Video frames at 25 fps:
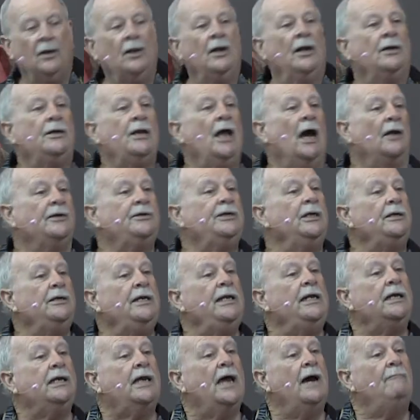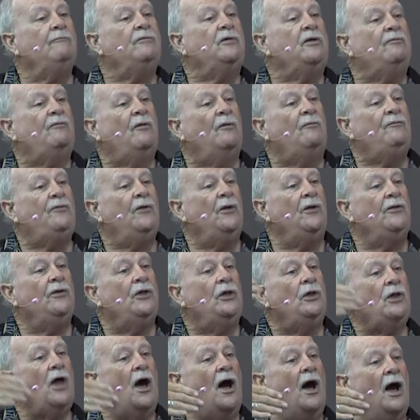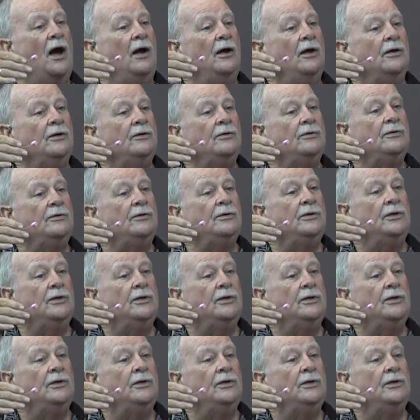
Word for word: Now, didn't he come to fulfill the law? Yes.